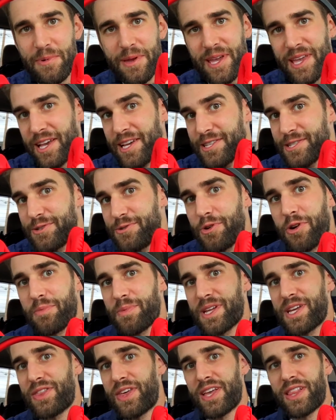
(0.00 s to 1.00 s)
because
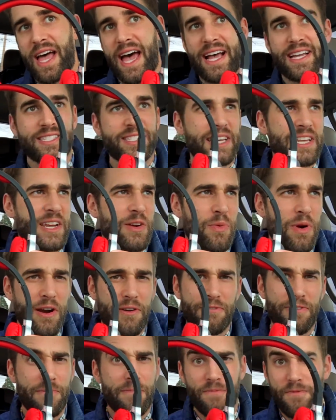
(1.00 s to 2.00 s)
normally they last
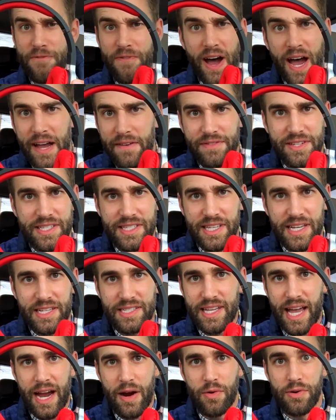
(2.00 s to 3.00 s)
anywhere from five to
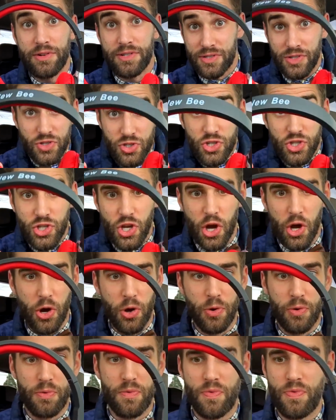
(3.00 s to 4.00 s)
six hours. And
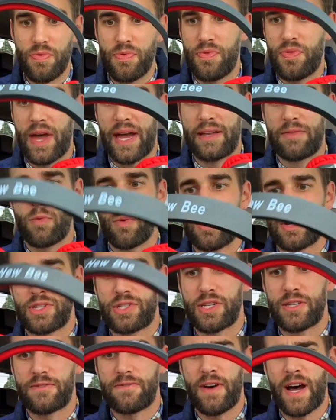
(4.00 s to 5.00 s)
so that works
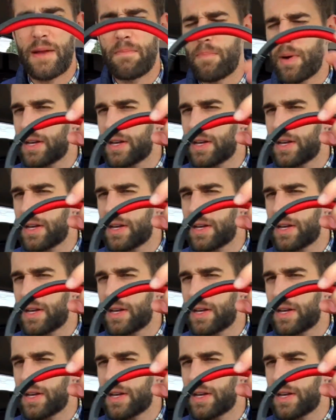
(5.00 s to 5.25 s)
just fine.